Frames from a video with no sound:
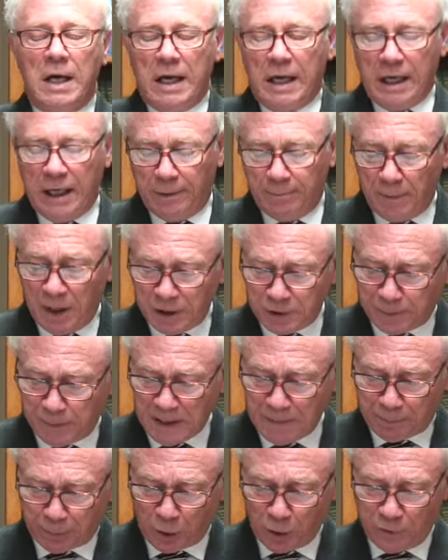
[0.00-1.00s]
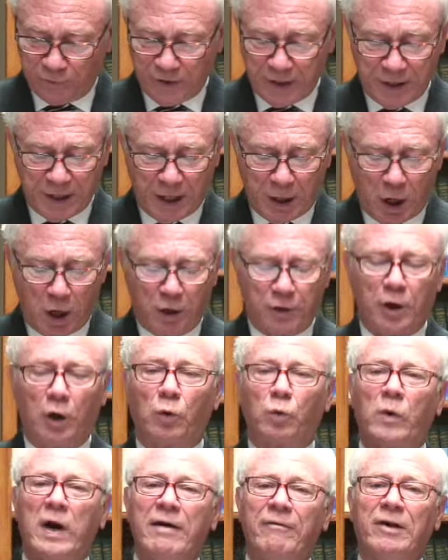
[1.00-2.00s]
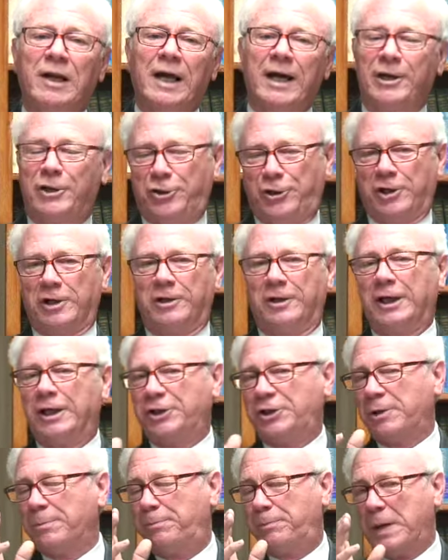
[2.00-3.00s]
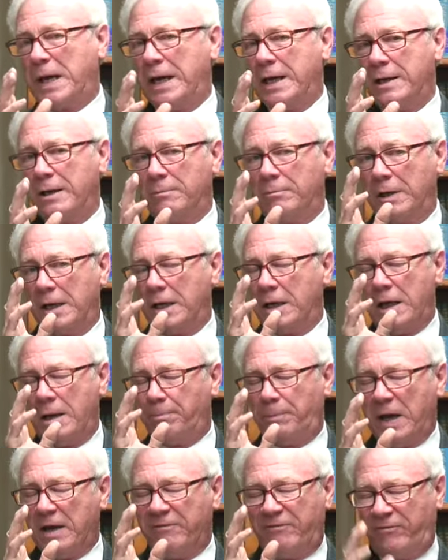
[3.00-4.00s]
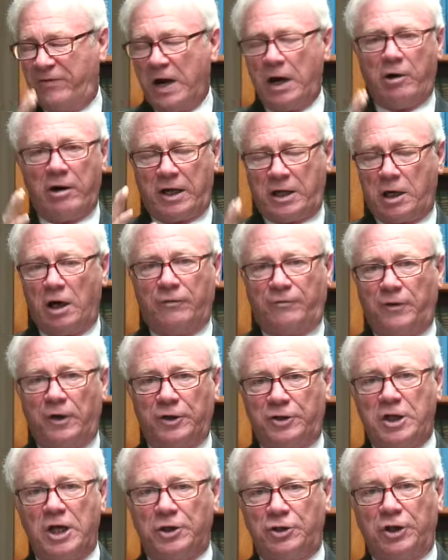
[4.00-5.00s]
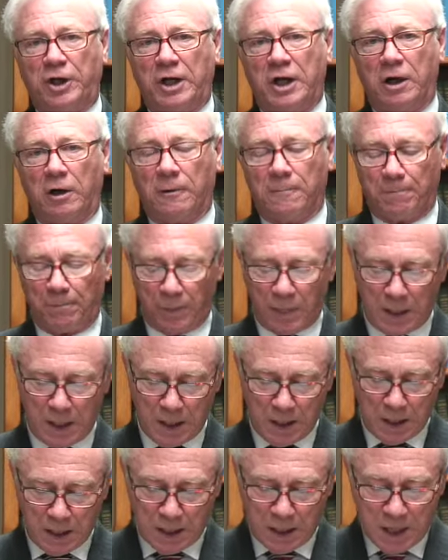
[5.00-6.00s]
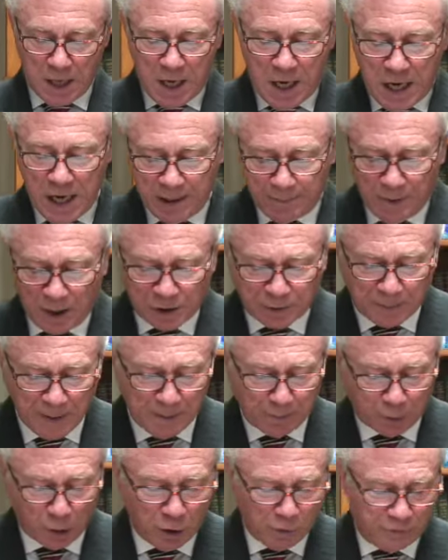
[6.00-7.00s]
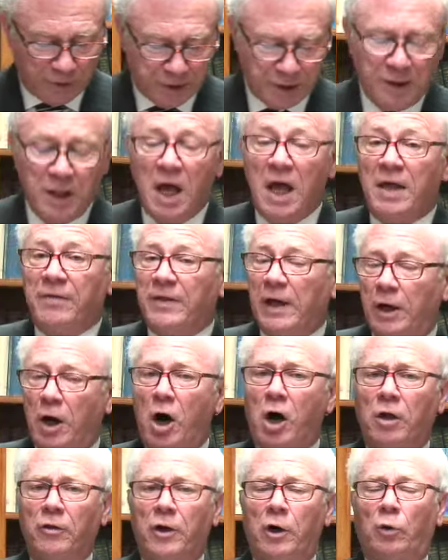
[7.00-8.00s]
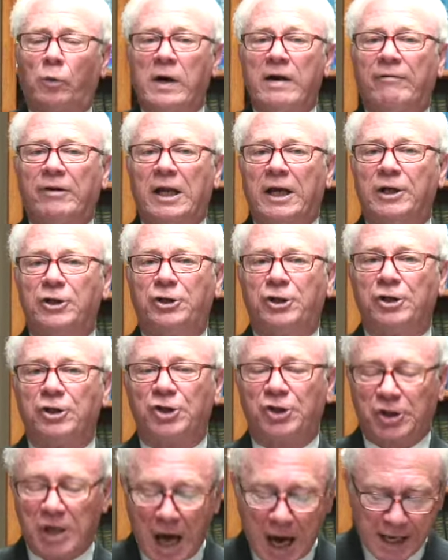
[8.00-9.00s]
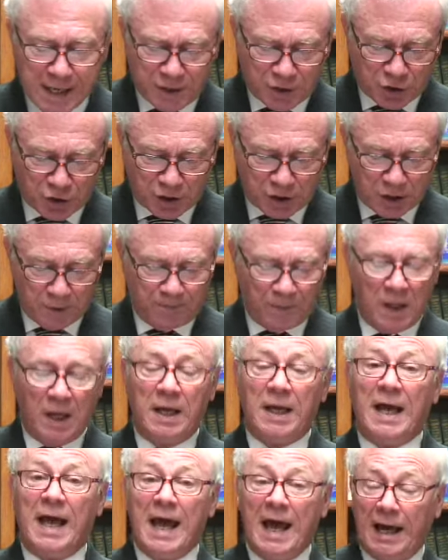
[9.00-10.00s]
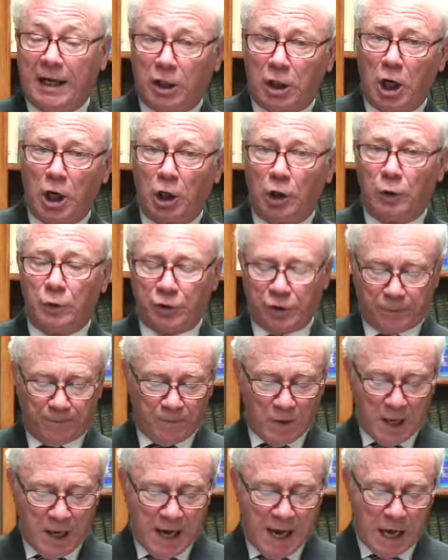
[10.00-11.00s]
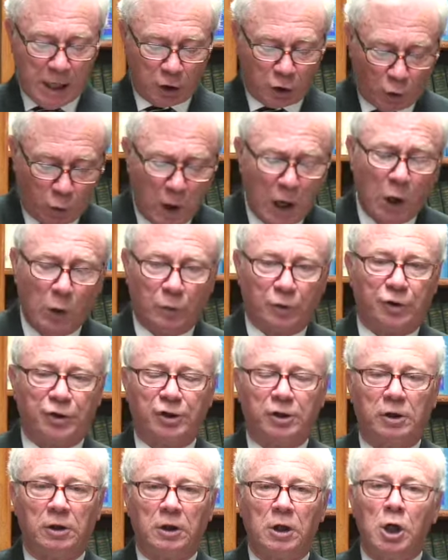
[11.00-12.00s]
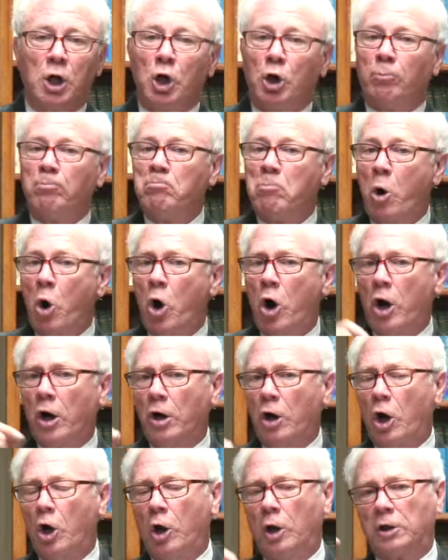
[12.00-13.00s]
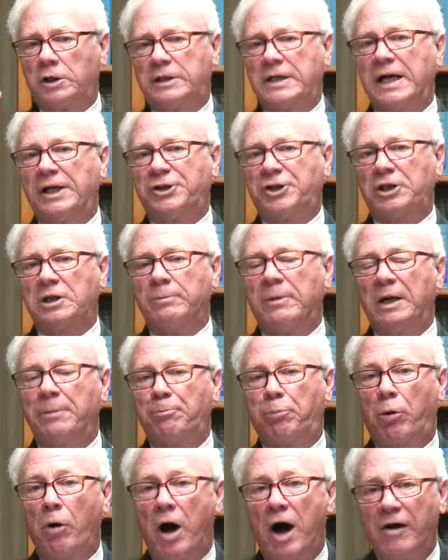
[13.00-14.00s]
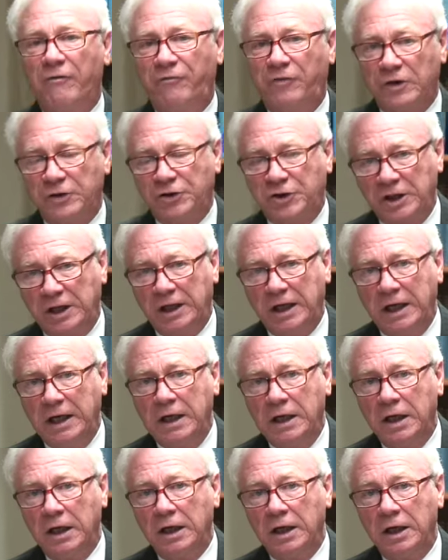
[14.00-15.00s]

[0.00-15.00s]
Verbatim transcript: it must be proven that although Revelation, listen, pay and pay very careful attention here. It must be proven that although Revelation cites, echoes, and quotes more Old Testament prophecy